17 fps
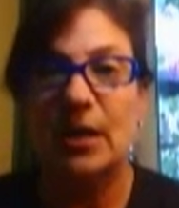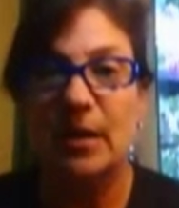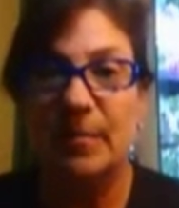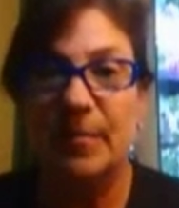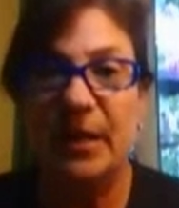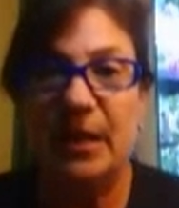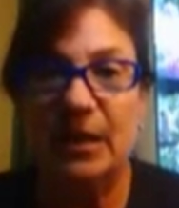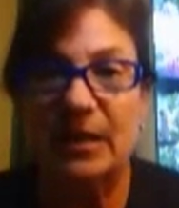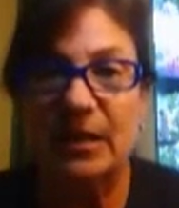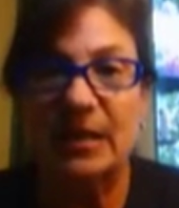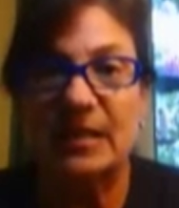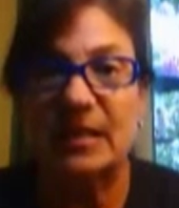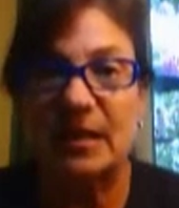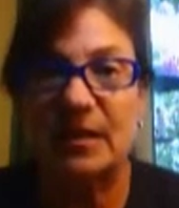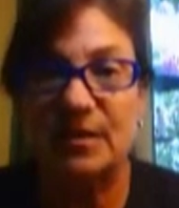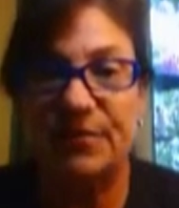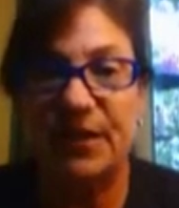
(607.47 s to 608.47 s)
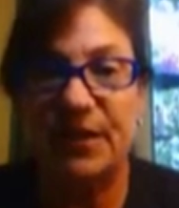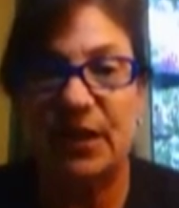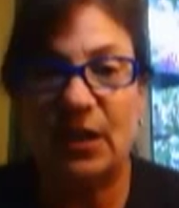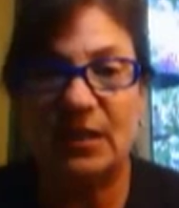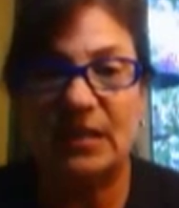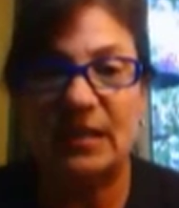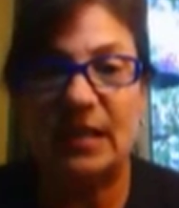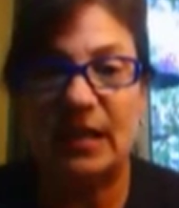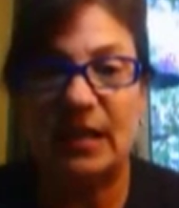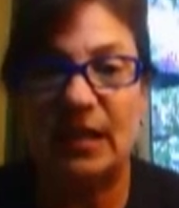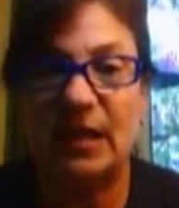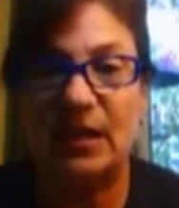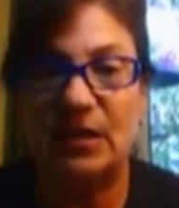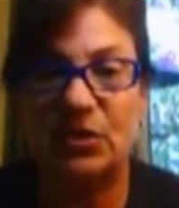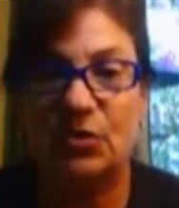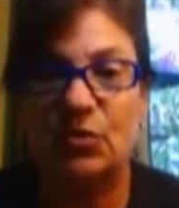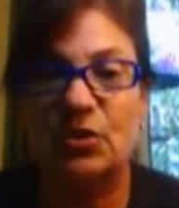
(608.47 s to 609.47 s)
because his
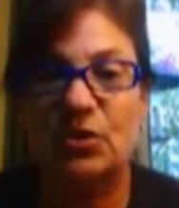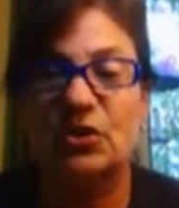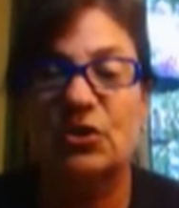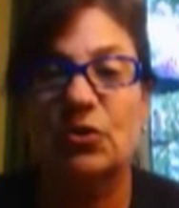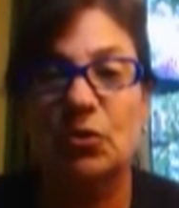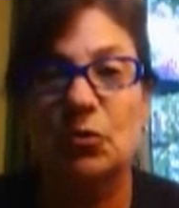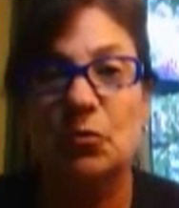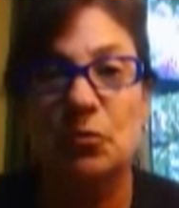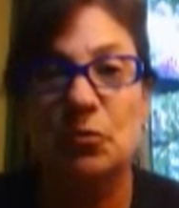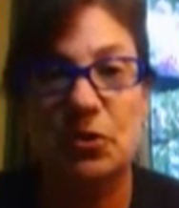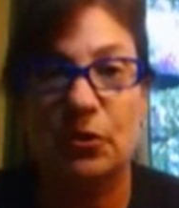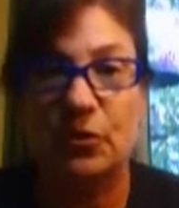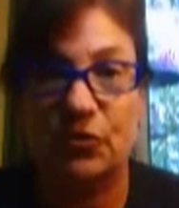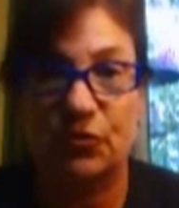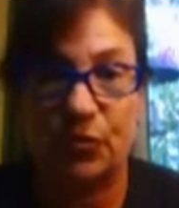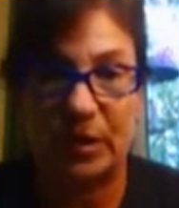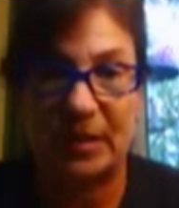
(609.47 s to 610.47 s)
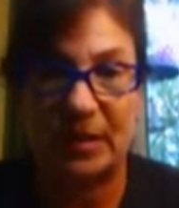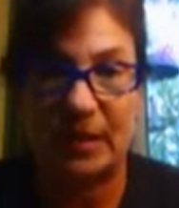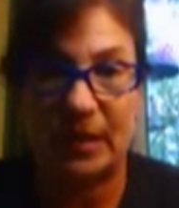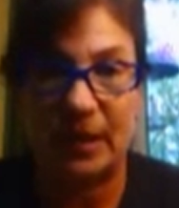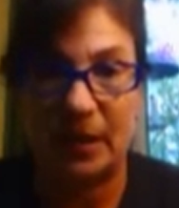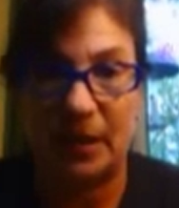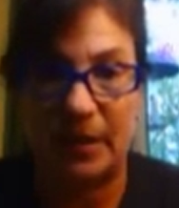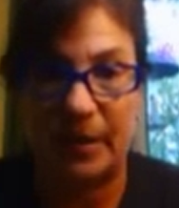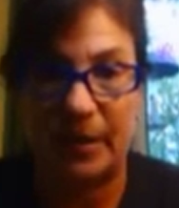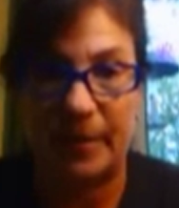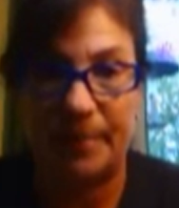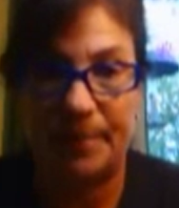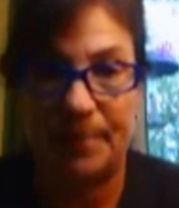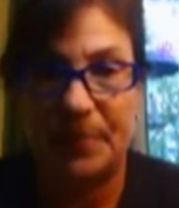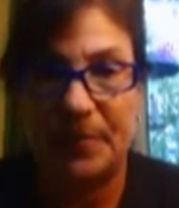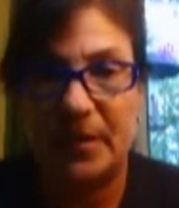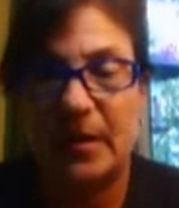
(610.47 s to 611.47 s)
fiancée stood to lose her trust
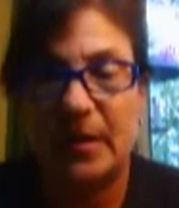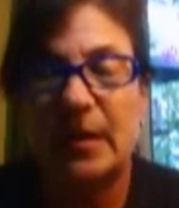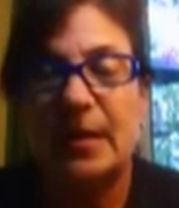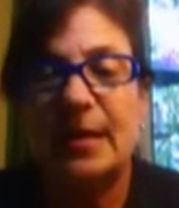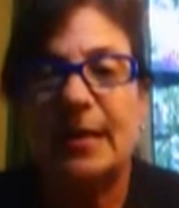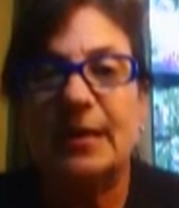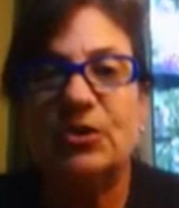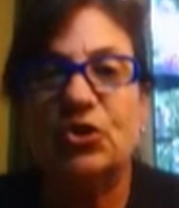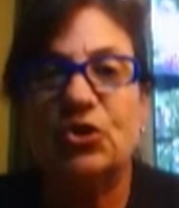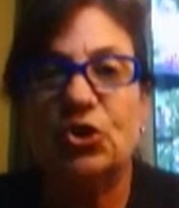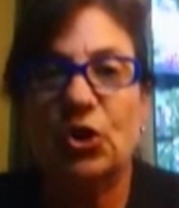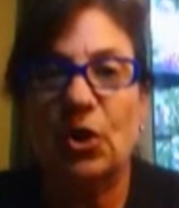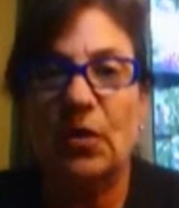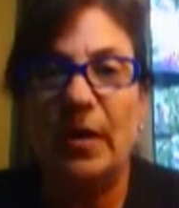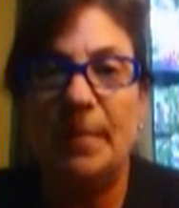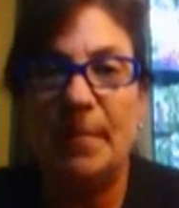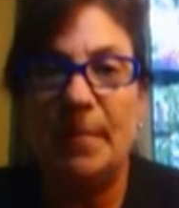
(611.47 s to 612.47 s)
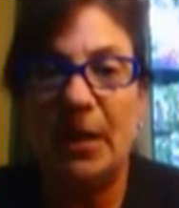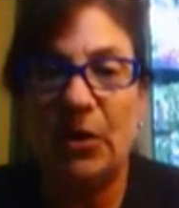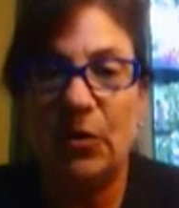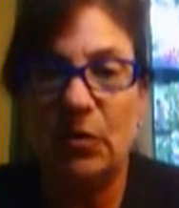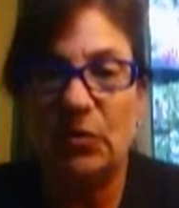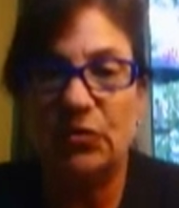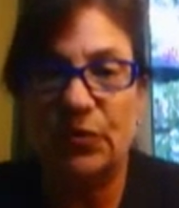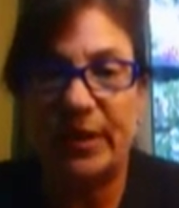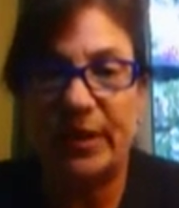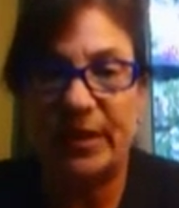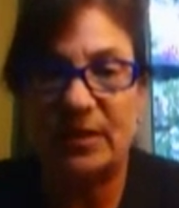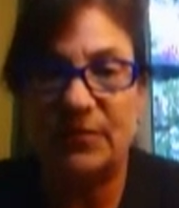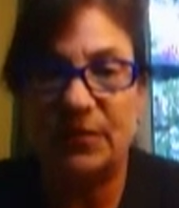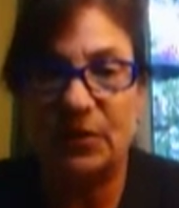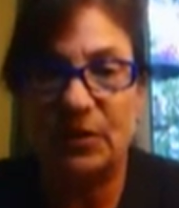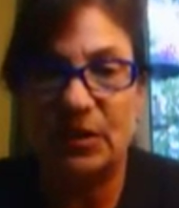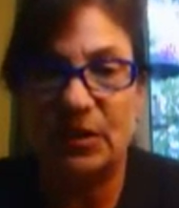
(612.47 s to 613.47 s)
income, and Charlie Merrill
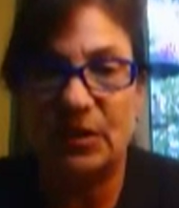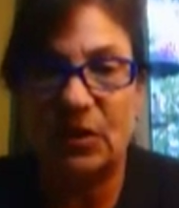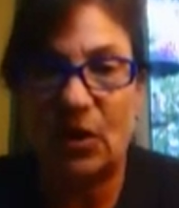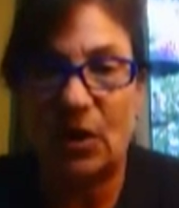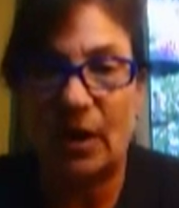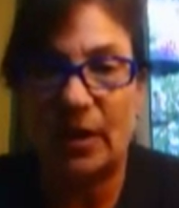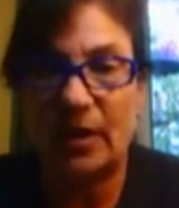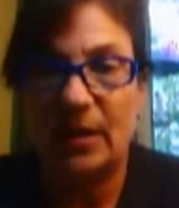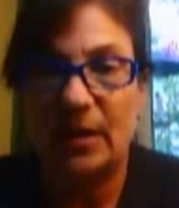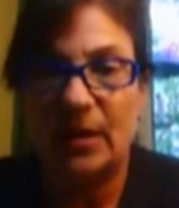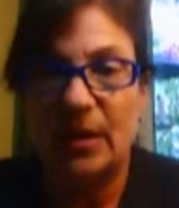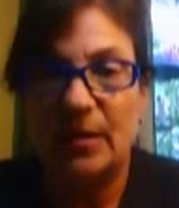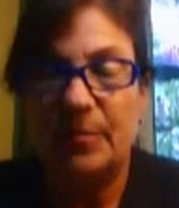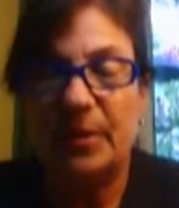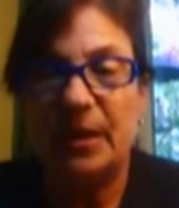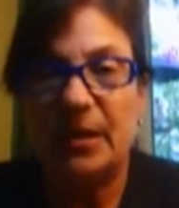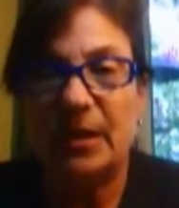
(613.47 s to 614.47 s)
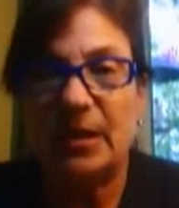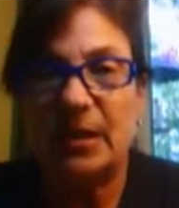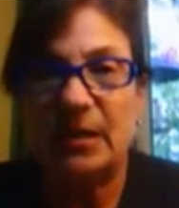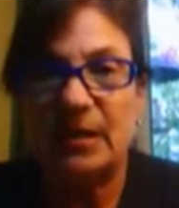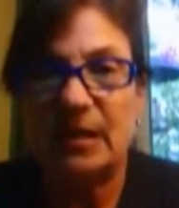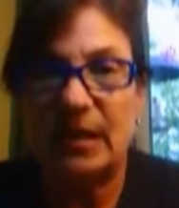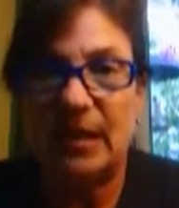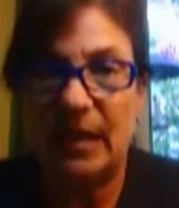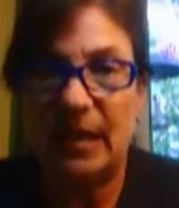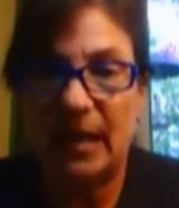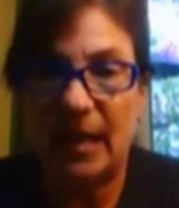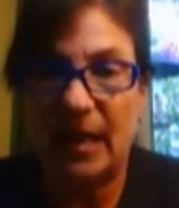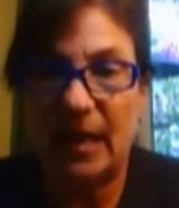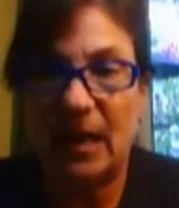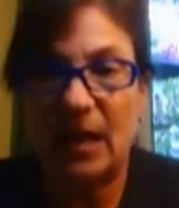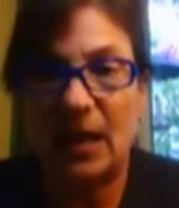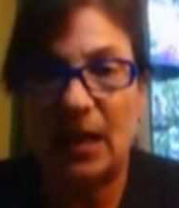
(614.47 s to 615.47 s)
transferred stock because he
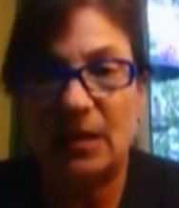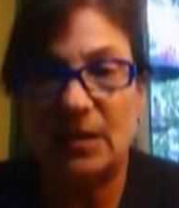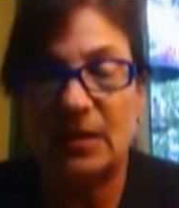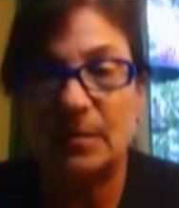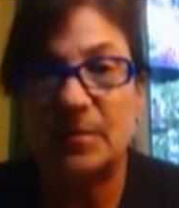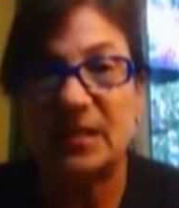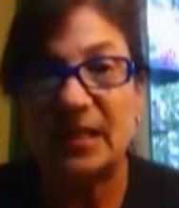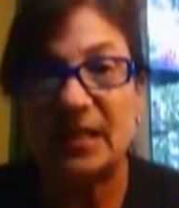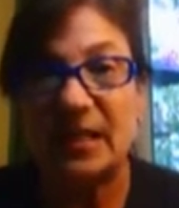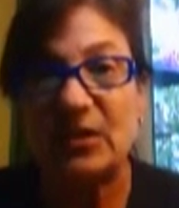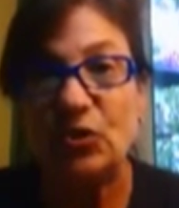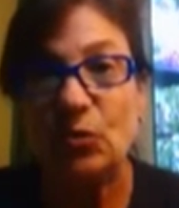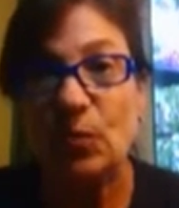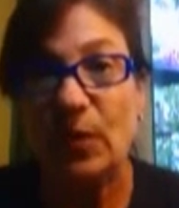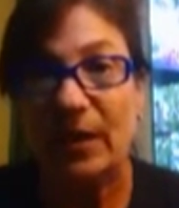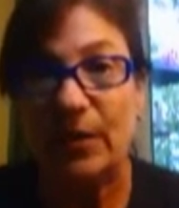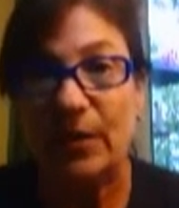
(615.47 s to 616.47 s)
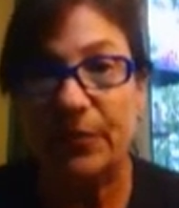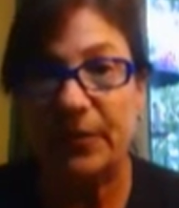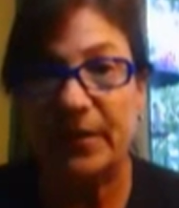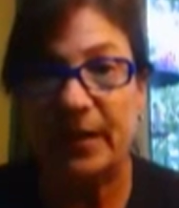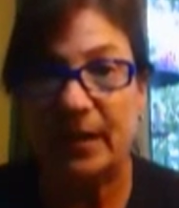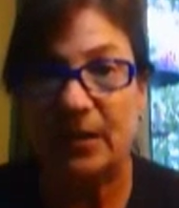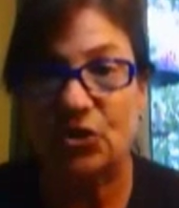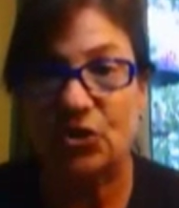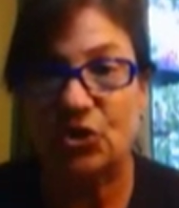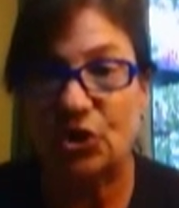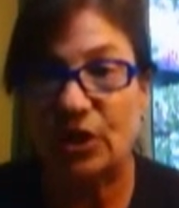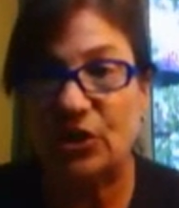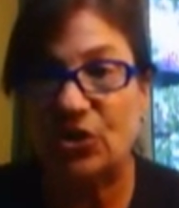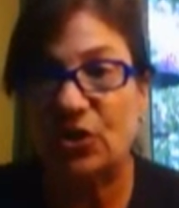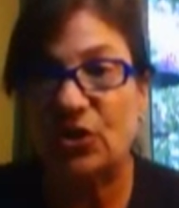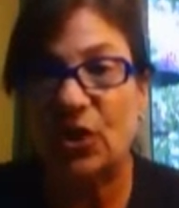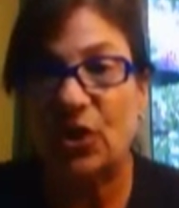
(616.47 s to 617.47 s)
had substantial wealth and she
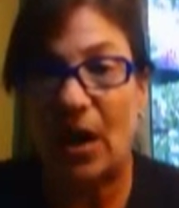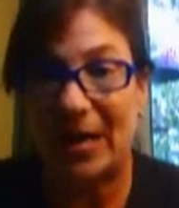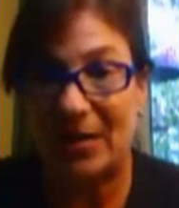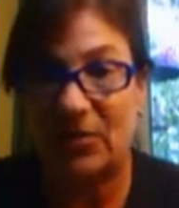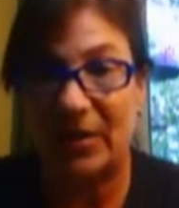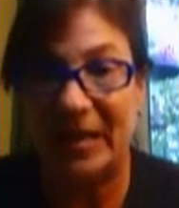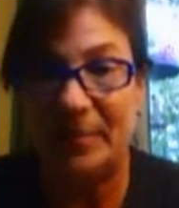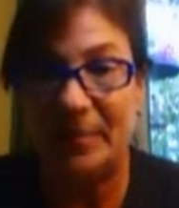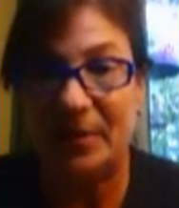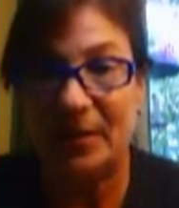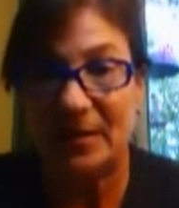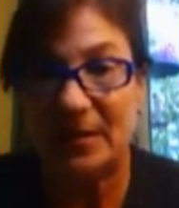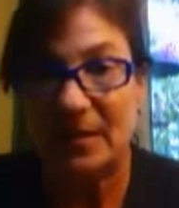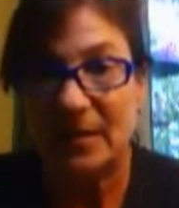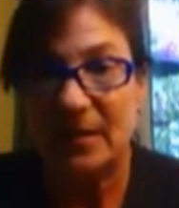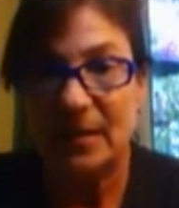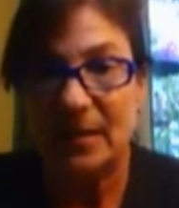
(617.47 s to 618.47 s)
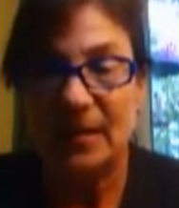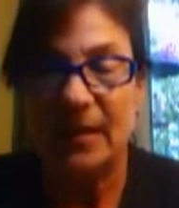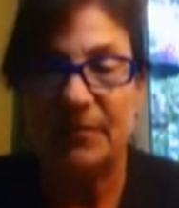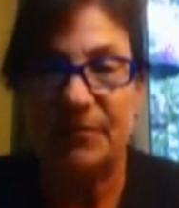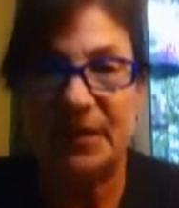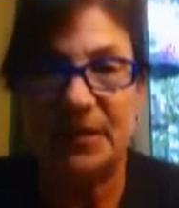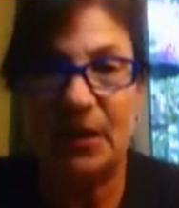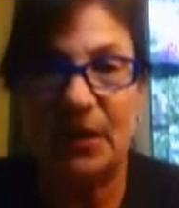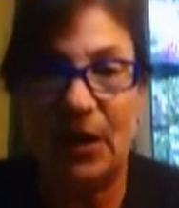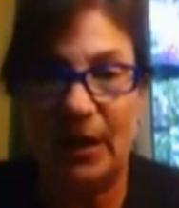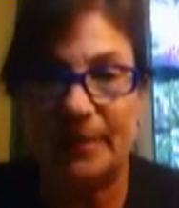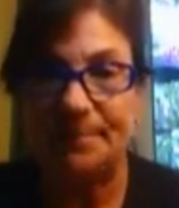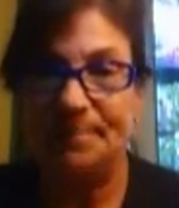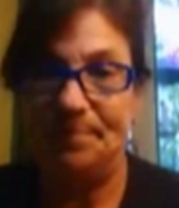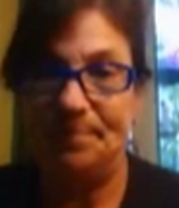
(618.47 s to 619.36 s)
should not claim it if he died.